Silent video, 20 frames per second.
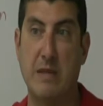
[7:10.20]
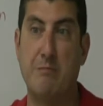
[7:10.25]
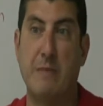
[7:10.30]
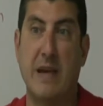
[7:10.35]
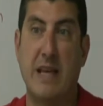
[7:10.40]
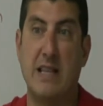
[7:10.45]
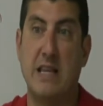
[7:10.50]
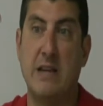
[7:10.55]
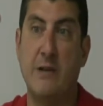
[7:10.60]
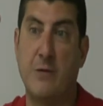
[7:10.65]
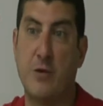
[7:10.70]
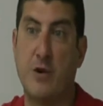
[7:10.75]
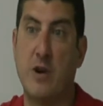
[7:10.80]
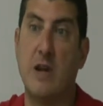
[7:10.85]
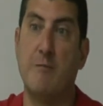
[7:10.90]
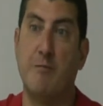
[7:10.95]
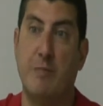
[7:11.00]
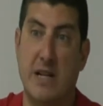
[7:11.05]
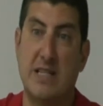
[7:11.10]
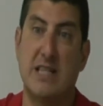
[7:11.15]
mainly
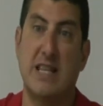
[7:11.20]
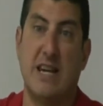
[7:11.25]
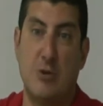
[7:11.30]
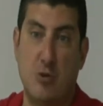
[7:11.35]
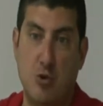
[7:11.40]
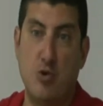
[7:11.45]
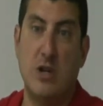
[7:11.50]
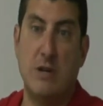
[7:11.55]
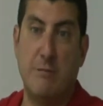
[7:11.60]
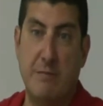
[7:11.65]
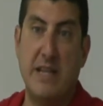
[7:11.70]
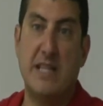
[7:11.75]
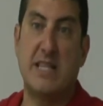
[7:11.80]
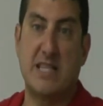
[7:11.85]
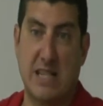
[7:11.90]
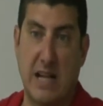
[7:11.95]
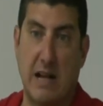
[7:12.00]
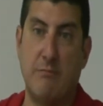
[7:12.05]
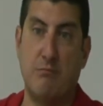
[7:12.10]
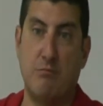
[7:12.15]
infrared, but they do emit
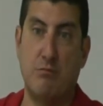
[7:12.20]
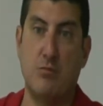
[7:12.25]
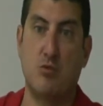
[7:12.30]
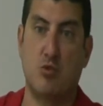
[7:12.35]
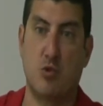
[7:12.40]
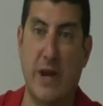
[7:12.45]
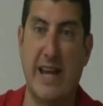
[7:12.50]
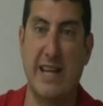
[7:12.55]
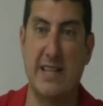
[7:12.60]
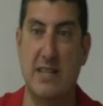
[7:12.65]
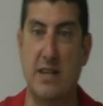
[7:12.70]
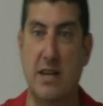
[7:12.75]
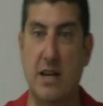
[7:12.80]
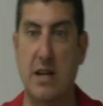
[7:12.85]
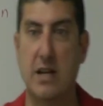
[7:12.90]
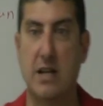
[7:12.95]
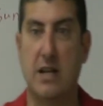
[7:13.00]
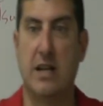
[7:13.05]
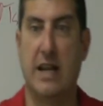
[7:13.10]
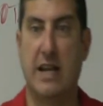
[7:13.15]
some red,
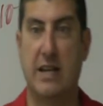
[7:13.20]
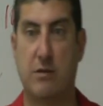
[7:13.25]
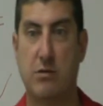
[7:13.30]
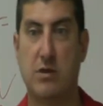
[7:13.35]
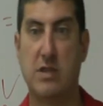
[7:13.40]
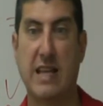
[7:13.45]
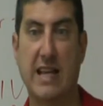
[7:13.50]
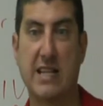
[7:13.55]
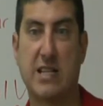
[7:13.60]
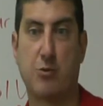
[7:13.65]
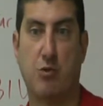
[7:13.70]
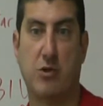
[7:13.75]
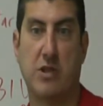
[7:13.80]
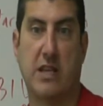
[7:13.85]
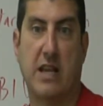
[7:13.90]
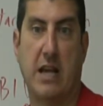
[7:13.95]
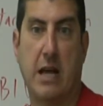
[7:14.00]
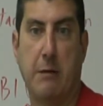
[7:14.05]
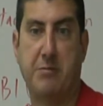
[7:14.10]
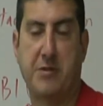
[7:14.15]
and that's what
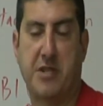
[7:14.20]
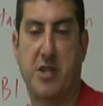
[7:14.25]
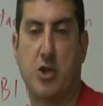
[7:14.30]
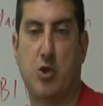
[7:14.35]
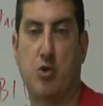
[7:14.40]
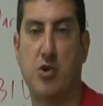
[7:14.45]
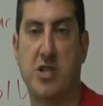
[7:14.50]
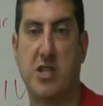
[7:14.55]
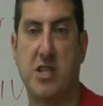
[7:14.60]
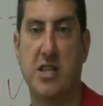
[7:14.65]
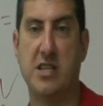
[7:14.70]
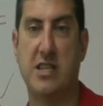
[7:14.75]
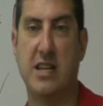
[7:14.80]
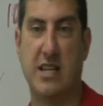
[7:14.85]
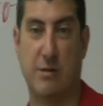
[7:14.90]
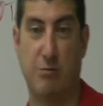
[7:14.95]
helps us to see it as